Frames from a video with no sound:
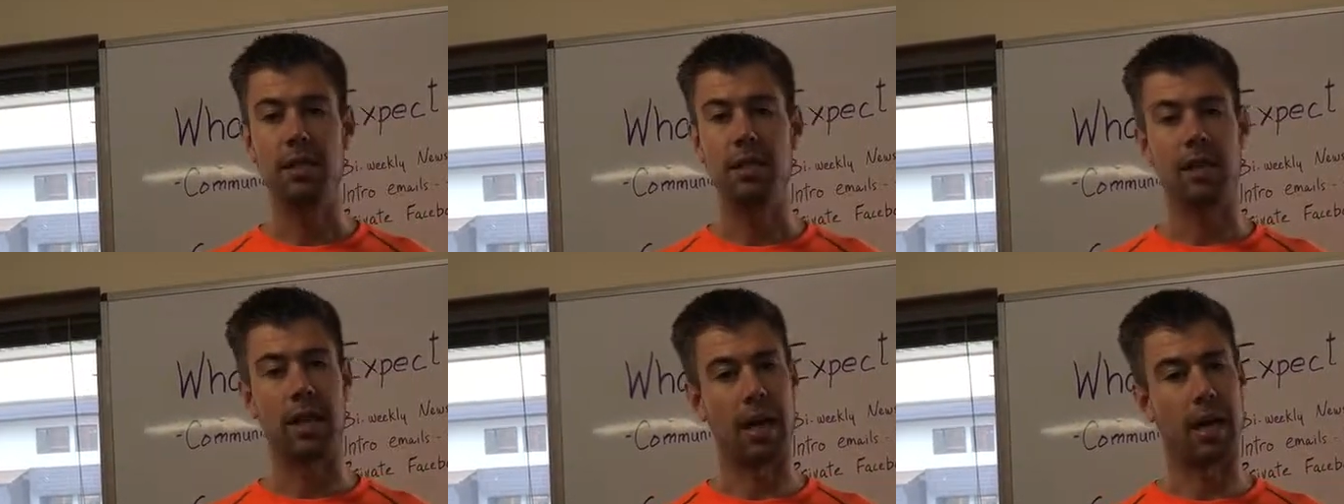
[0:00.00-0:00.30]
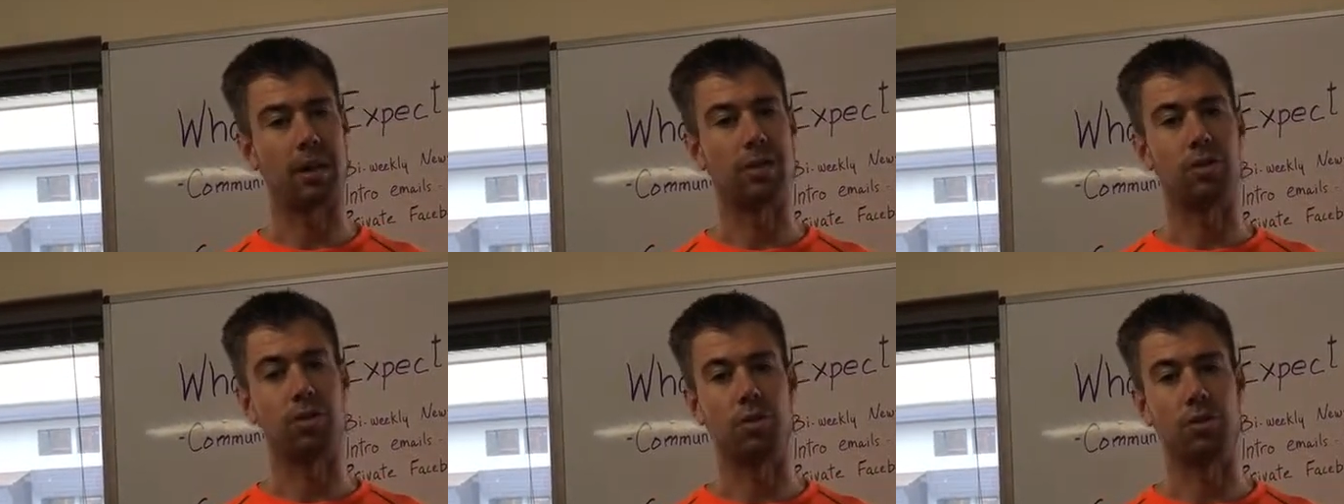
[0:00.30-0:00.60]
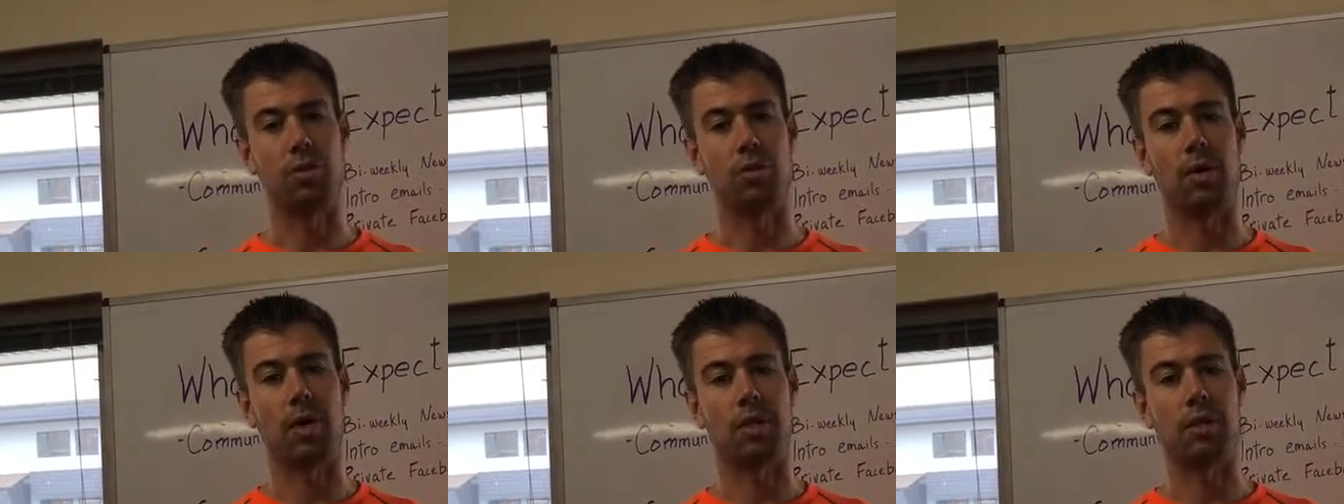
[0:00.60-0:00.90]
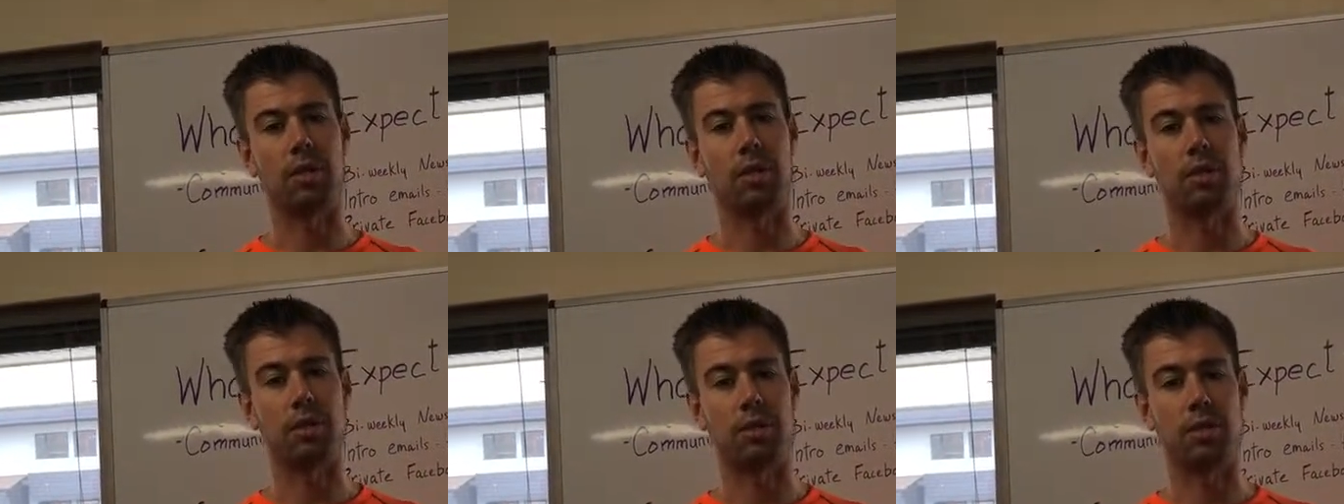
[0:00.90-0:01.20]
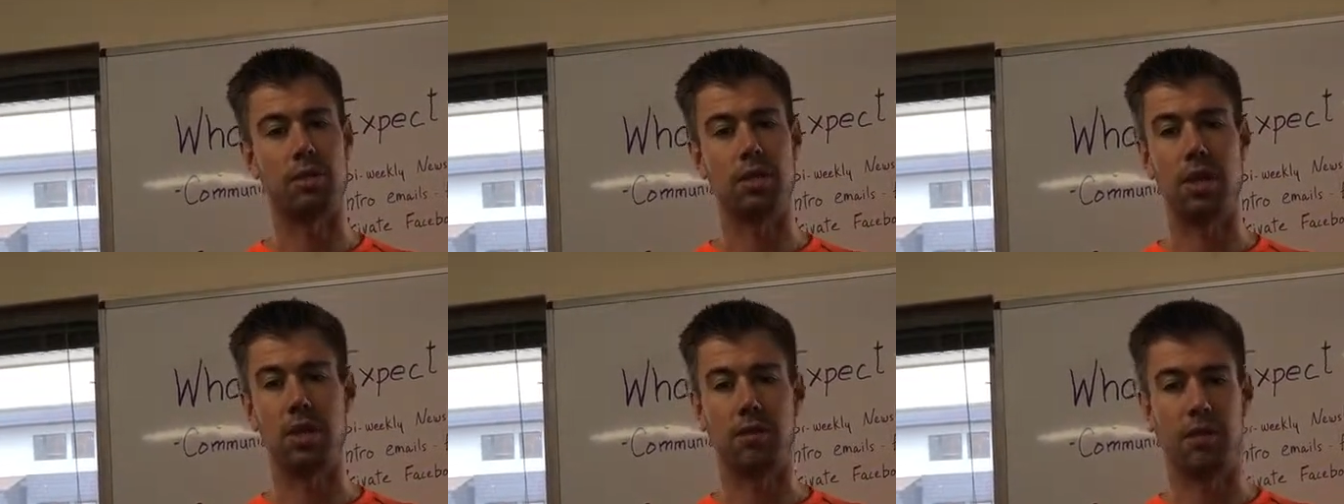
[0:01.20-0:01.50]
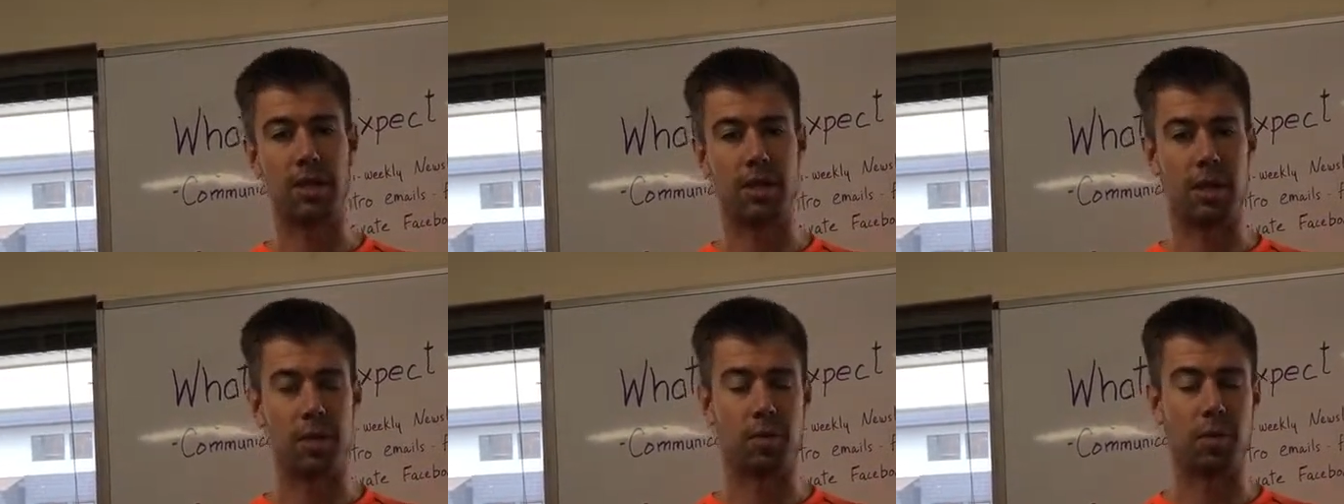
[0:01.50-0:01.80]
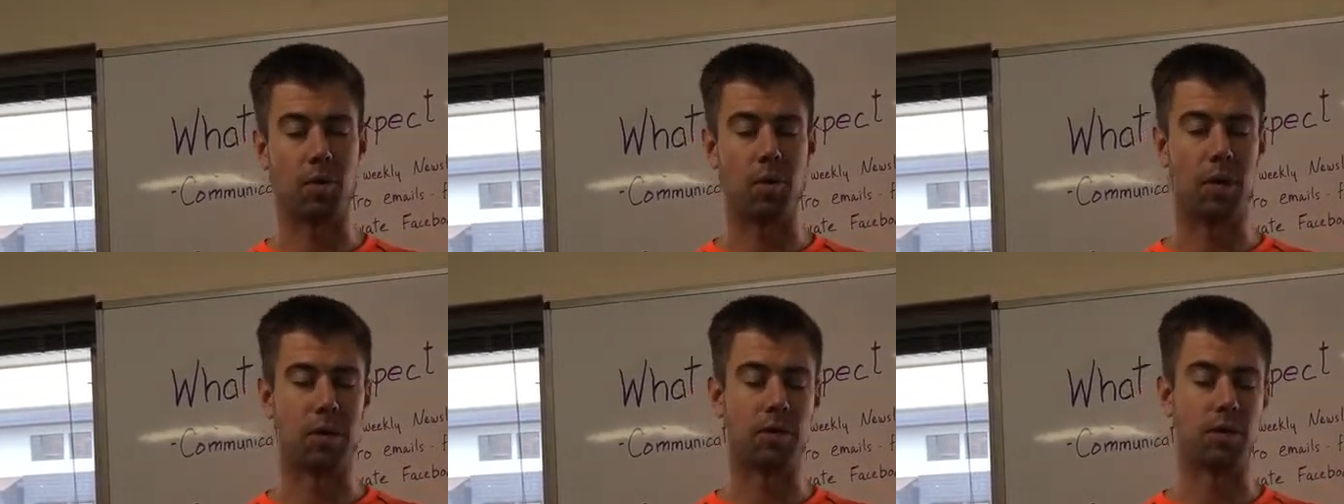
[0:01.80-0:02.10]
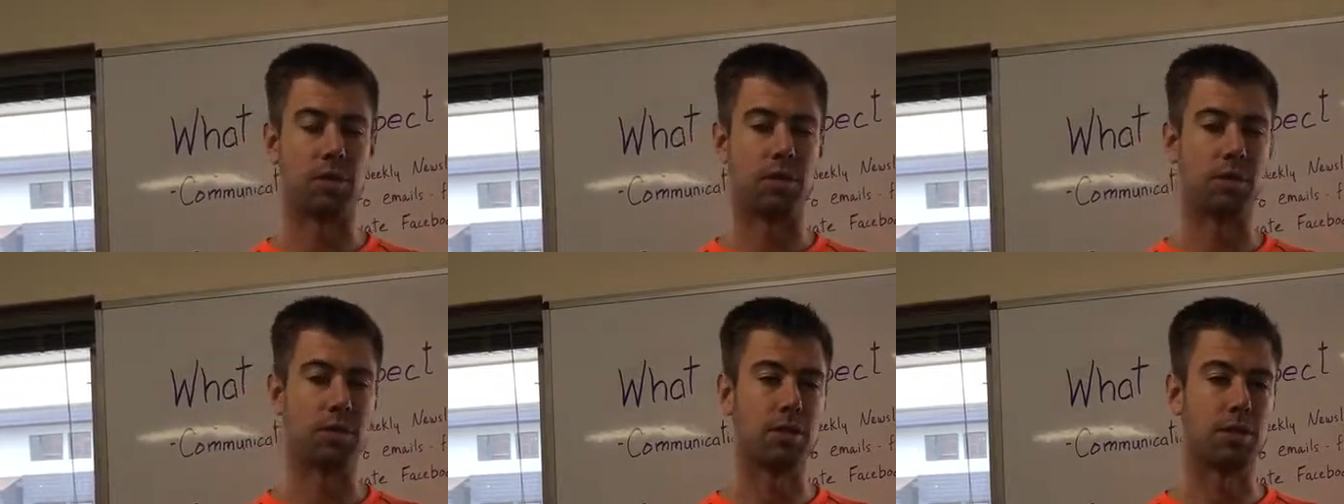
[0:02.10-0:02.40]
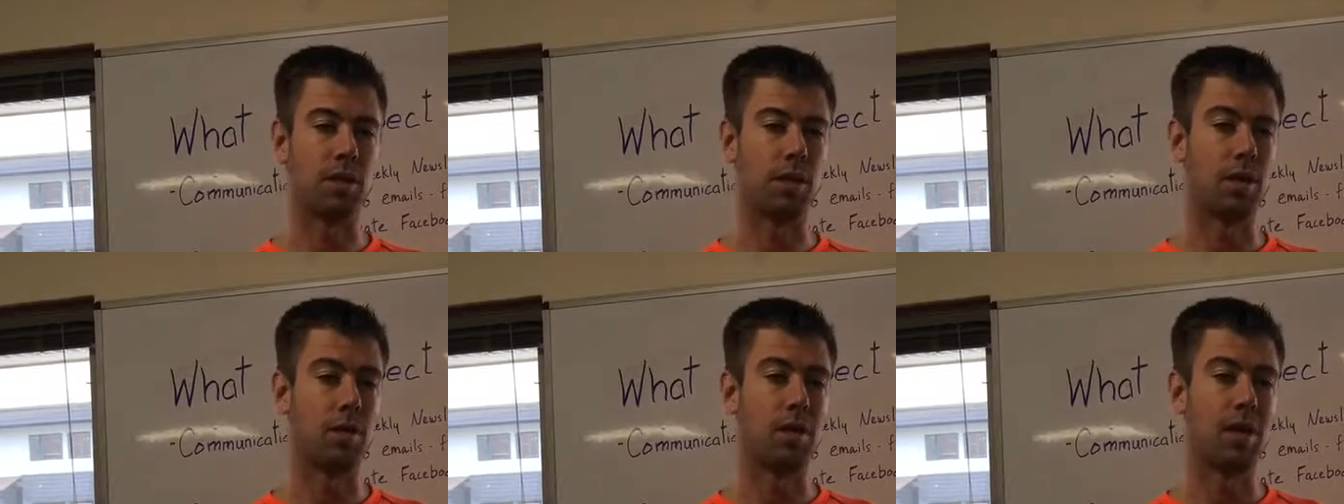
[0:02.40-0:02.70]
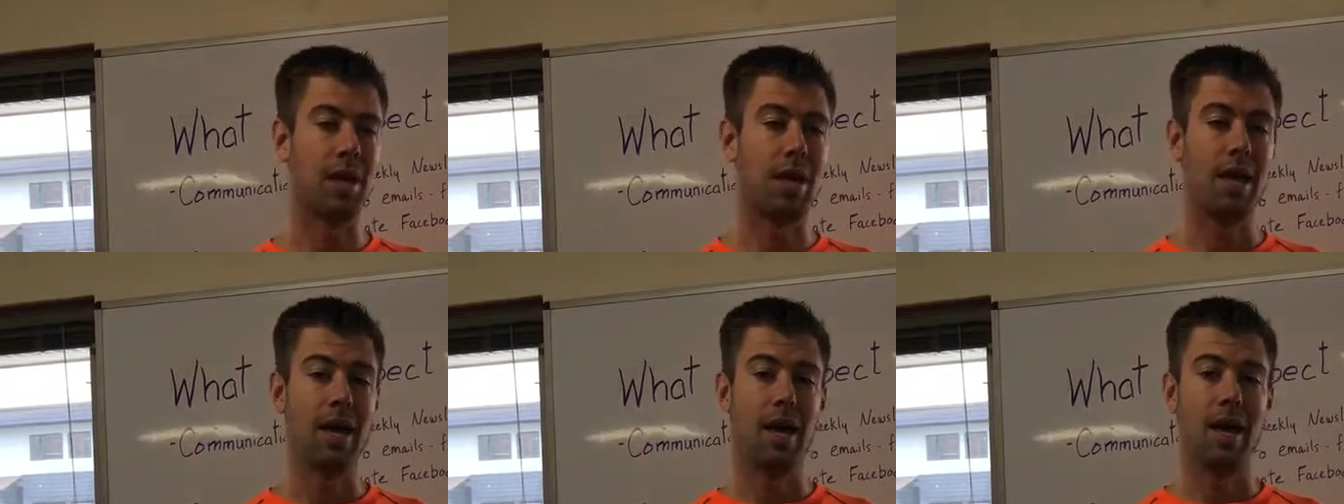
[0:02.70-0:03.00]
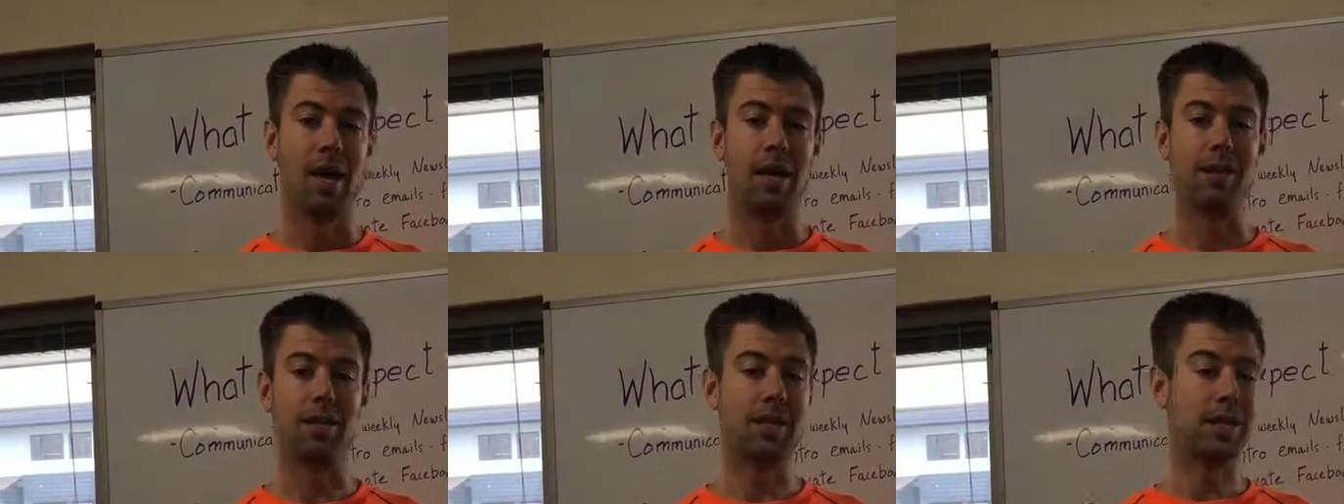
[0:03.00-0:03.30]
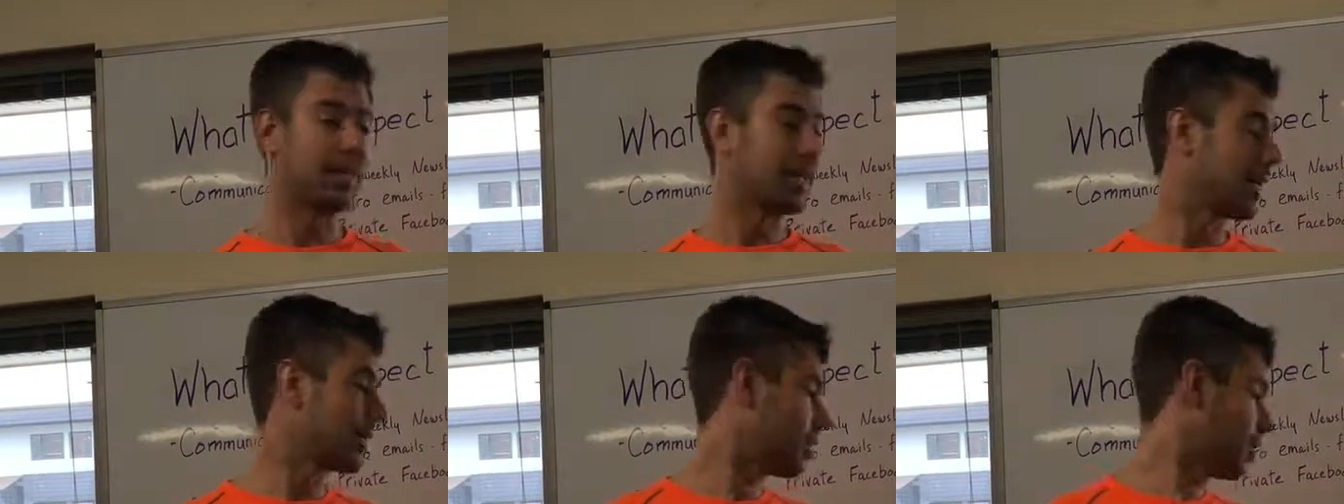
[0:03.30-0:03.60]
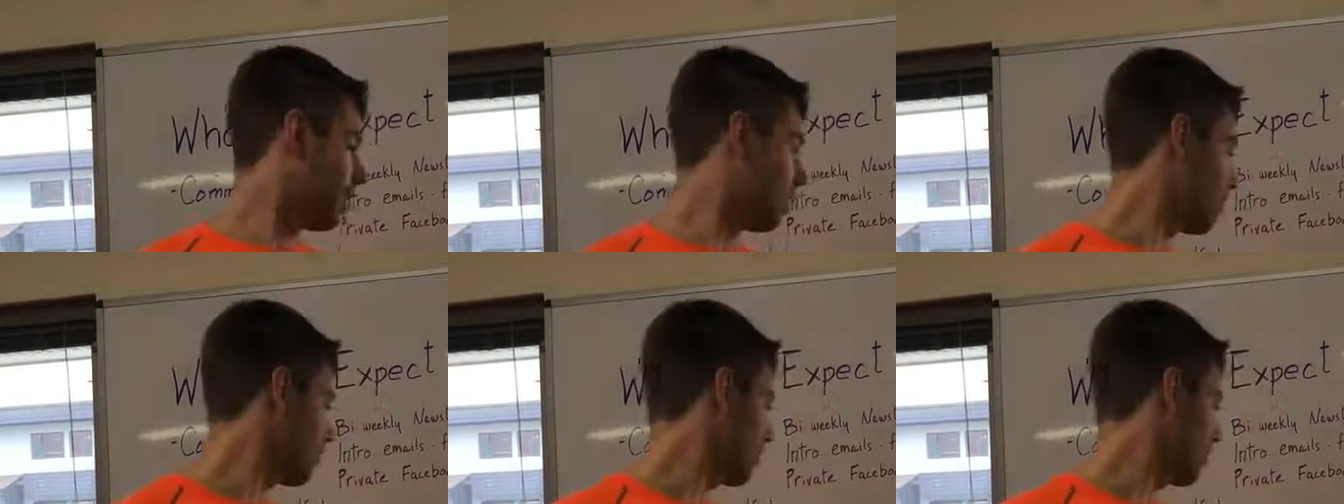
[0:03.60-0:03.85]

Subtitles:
to ask those questions. There's never a dumb question. So I think that's all